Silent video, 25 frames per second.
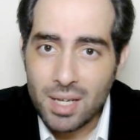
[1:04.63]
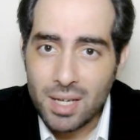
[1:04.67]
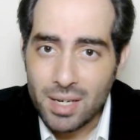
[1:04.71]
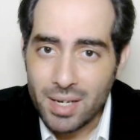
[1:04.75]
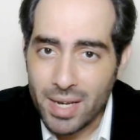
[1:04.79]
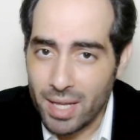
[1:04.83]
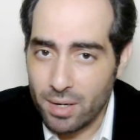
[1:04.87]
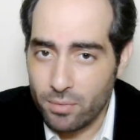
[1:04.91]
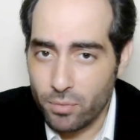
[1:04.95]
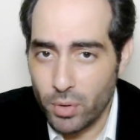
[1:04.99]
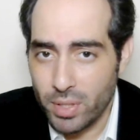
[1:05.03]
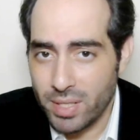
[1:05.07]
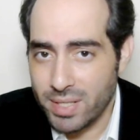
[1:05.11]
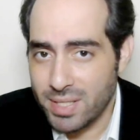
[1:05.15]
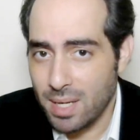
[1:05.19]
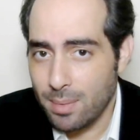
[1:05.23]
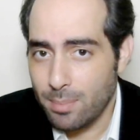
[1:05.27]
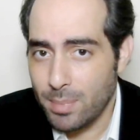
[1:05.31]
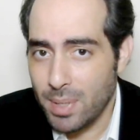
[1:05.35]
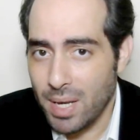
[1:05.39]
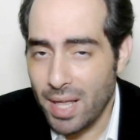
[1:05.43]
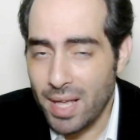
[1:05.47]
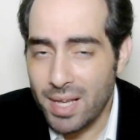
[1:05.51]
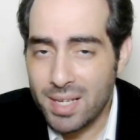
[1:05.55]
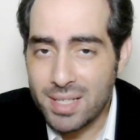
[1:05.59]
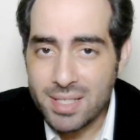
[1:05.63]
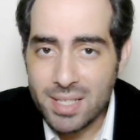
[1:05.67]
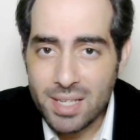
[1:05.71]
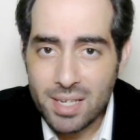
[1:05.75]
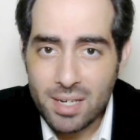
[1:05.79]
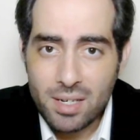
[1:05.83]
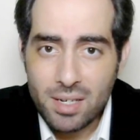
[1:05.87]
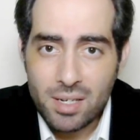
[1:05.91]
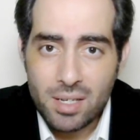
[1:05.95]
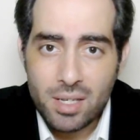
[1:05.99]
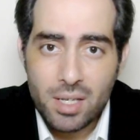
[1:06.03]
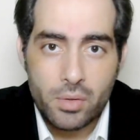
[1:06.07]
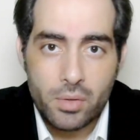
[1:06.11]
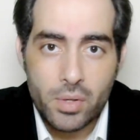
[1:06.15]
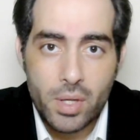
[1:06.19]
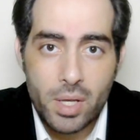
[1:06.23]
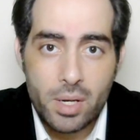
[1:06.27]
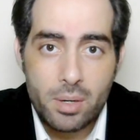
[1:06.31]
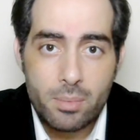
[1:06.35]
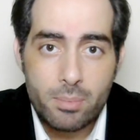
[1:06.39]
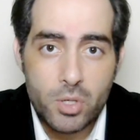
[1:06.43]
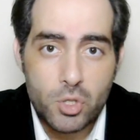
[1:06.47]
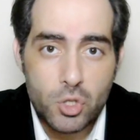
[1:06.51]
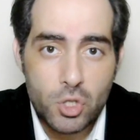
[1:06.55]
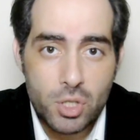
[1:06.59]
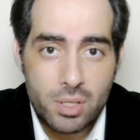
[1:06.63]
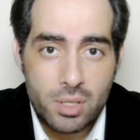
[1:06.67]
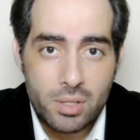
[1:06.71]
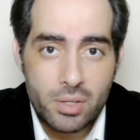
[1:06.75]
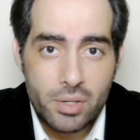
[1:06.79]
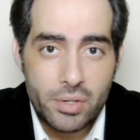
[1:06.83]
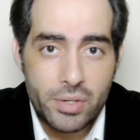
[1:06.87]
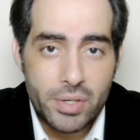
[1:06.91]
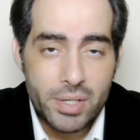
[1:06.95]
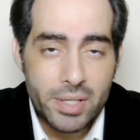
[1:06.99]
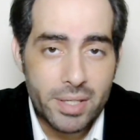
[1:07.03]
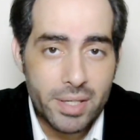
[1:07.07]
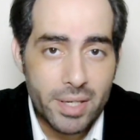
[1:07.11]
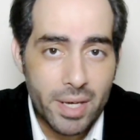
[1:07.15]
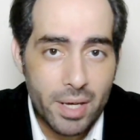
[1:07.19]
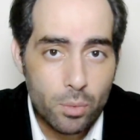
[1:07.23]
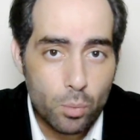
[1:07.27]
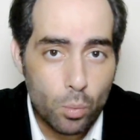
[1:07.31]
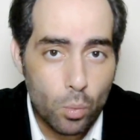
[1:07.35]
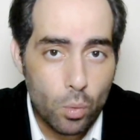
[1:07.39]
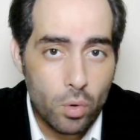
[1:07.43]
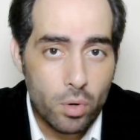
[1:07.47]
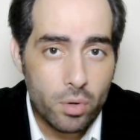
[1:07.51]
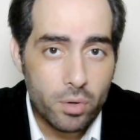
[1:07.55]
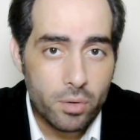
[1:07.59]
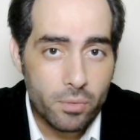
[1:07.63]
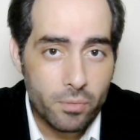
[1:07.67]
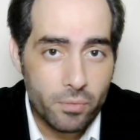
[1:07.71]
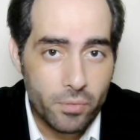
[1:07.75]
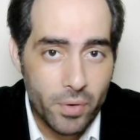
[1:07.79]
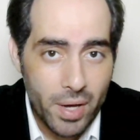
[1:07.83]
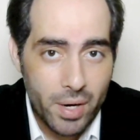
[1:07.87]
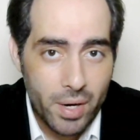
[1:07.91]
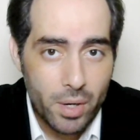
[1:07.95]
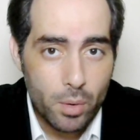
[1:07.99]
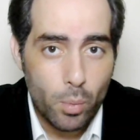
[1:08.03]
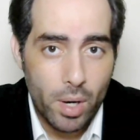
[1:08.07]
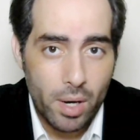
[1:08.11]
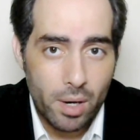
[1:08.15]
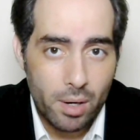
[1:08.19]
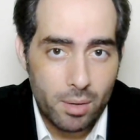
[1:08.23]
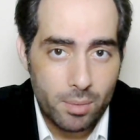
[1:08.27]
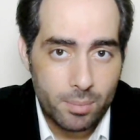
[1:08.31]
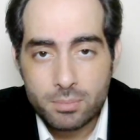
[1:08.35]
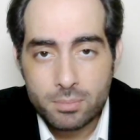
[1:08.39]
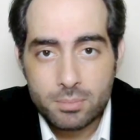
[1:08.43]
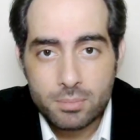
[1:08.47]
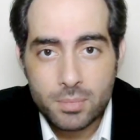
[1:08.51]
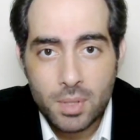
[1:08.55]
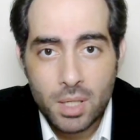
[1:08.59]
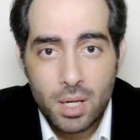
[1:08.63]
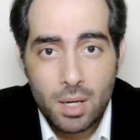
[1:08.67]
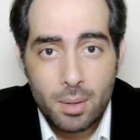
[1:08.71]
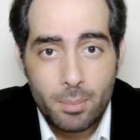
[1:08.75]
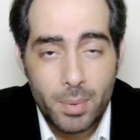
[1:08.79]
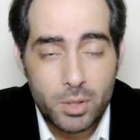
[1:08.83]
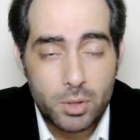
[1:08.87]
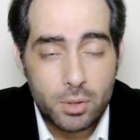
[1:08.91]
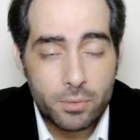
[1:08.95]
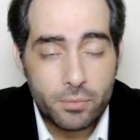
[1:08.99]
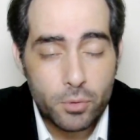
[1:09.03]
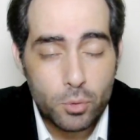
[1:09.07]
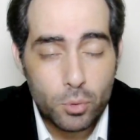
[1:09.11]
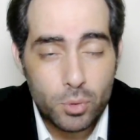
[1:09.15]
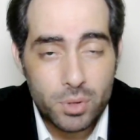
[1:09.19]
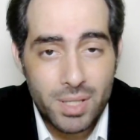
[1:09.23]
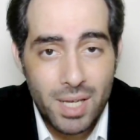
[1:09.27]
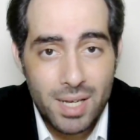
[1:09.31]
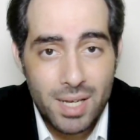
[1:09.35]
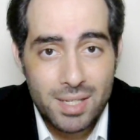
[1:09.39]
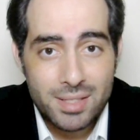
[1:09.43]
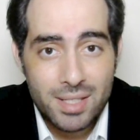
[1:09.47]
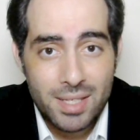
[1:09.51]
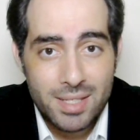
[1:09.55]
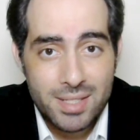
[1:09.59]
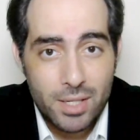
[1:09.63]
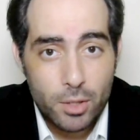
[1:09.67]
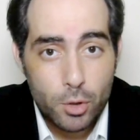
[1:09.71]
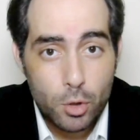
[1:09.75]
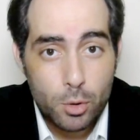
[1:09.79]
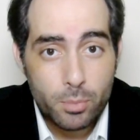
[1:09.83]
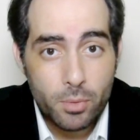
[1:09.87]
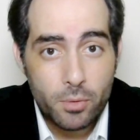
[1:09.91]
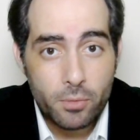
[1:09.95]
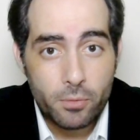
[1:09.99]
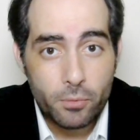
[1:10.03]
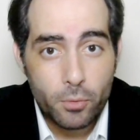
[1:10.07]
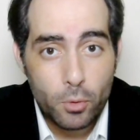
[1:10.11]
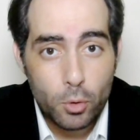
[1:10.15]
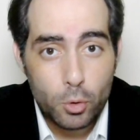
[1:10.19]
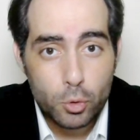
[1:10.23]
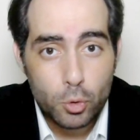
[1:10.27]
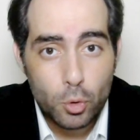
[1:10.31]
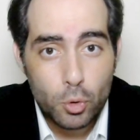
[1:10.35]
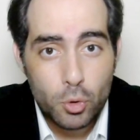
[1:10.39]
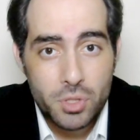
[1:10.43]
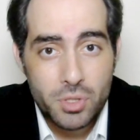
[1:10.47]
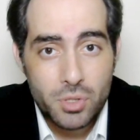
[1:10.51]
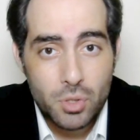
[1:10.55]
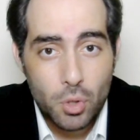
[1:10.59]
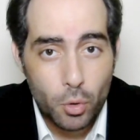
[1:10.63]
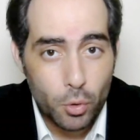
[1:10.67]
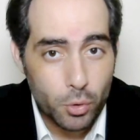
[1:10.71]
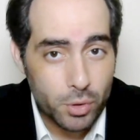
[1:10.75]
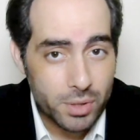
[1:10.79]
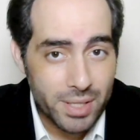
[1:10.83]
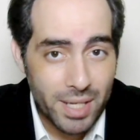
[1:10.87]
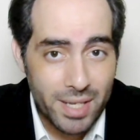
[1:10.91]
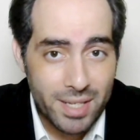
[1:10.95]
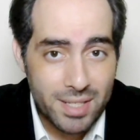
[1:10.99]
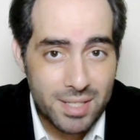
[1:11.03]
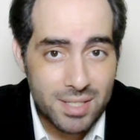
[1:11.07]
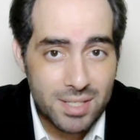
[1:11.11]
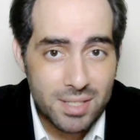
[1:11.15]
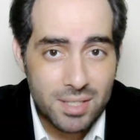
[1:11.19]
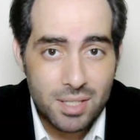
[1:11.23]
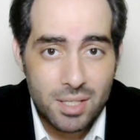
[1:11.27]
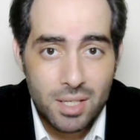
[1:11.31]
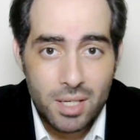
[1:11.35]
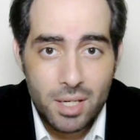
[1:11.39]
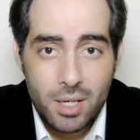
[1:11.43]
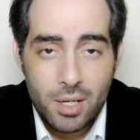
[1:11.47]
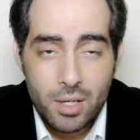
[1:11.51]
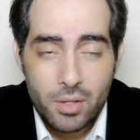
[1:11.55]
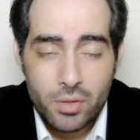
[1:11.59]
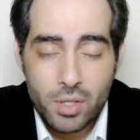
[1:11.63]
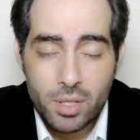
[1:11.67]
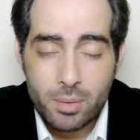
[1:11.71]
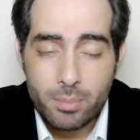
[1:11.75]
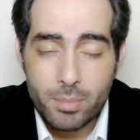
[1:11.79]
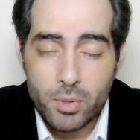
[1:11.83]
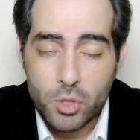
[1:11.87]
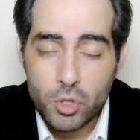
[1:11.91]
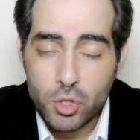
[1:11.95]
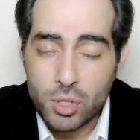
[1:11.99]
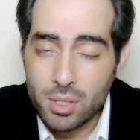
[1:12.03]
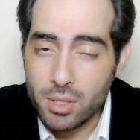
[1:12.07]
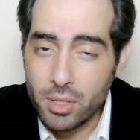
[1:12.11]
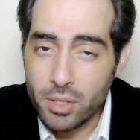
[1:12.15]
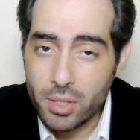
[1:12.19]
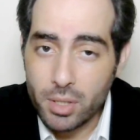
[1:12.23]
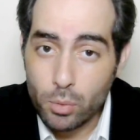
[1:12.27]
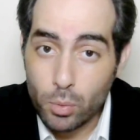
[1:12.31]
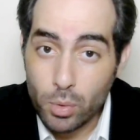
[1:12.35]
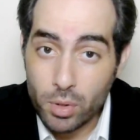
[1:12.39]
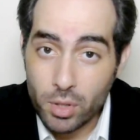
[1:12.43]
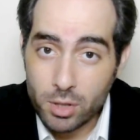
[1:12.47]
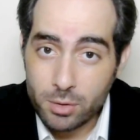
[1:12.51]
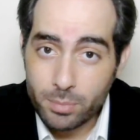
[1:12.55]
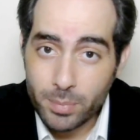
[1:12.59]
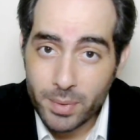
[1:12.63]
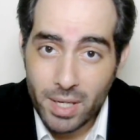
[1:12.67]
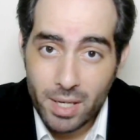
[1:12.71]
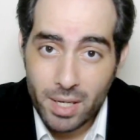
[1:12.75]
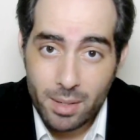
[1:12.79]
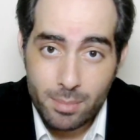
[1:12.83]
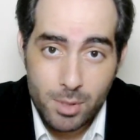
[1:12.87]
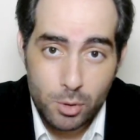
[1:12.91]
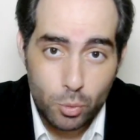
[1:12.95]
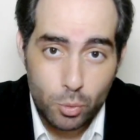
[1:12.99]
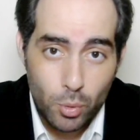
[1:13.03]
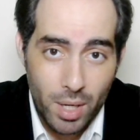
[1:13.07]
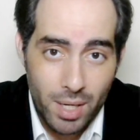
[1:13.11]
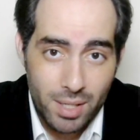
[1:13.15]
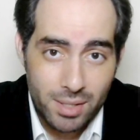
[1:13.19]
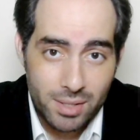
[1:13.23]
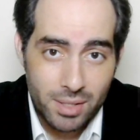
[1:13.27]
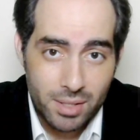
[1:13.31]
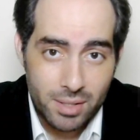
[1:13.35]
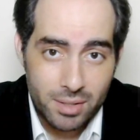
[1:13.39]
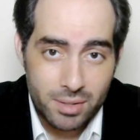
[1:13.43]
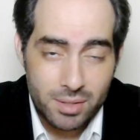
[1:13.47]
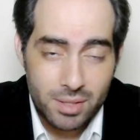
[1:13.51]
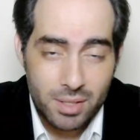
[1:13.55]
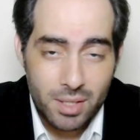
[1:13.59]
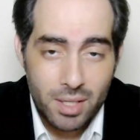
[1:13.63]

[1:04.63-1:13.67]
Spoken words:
like for example Excel, then machine learning can work very well. But if your data is a group of photos or text, then machine learning will not be able to handle it.